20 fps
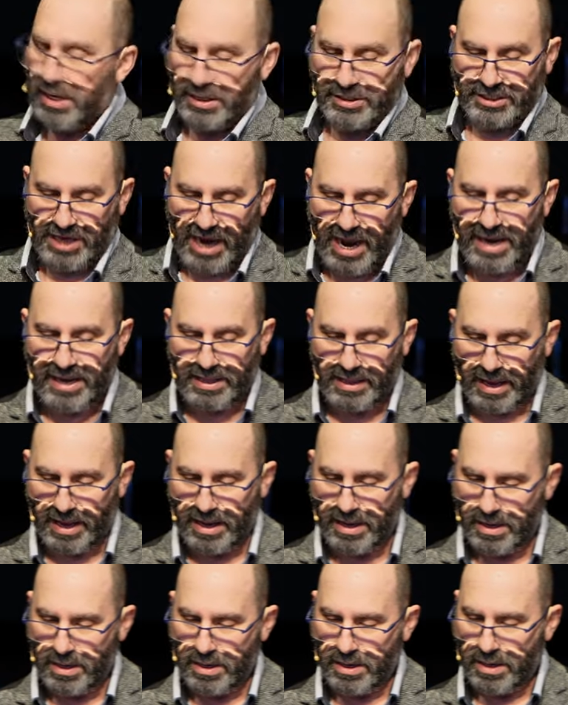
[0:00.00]
Taylor,
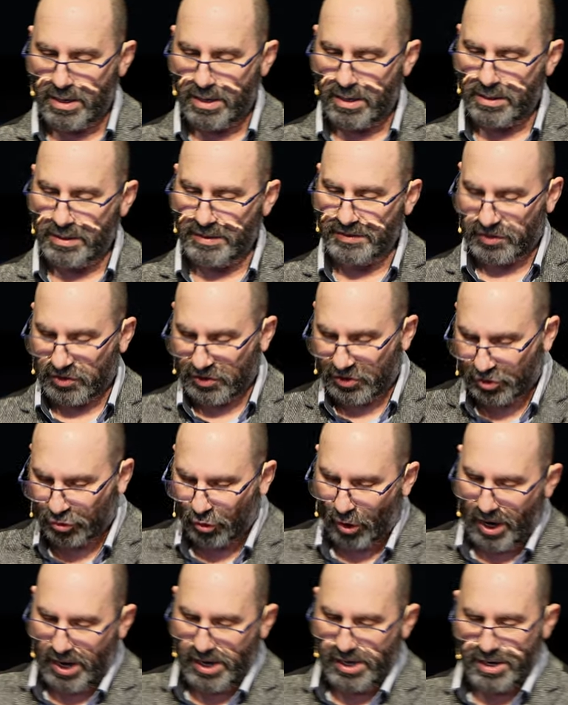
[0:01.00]
this
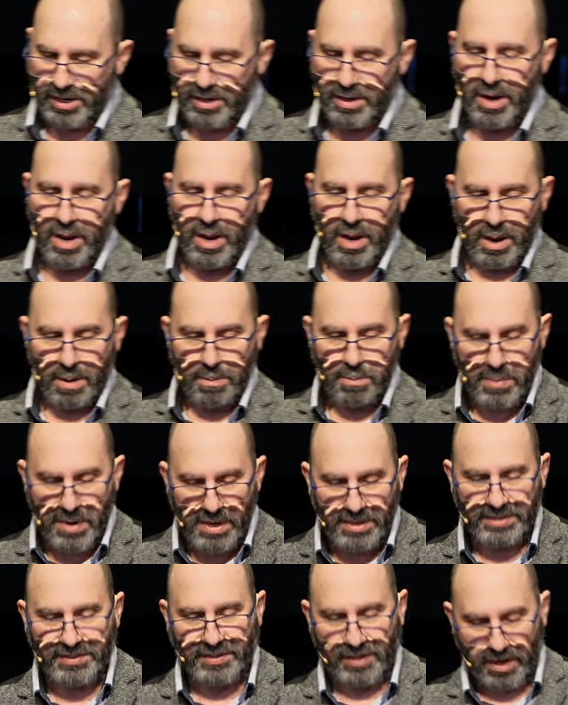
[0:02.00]
Australian
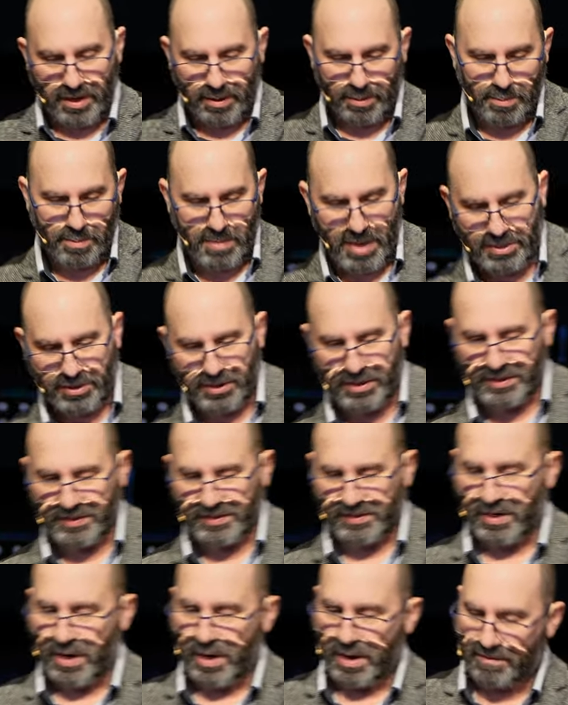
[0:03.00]
minister,
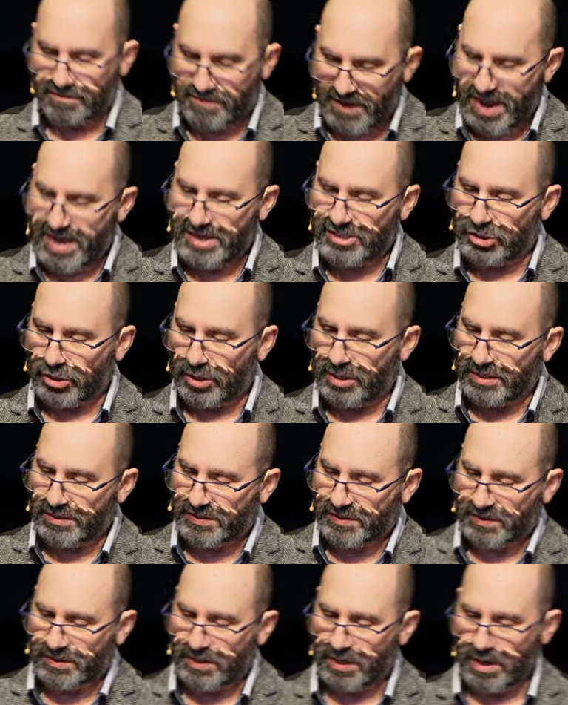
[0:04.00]
Methodist
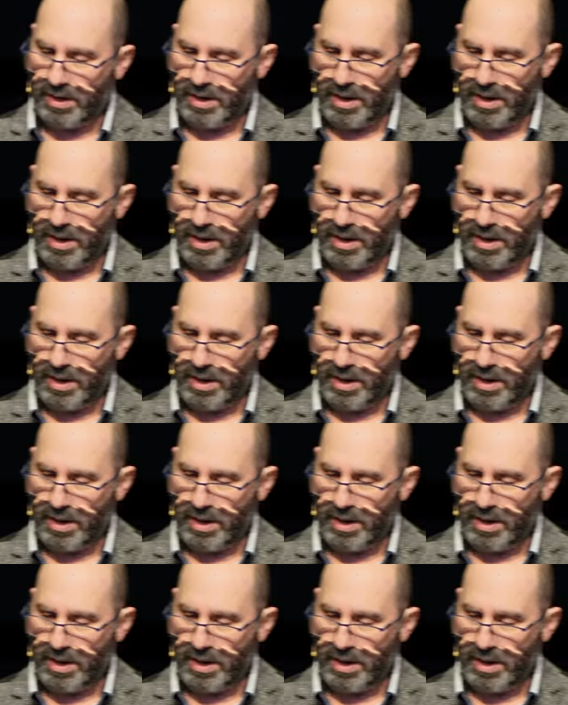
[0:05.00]
evangelist,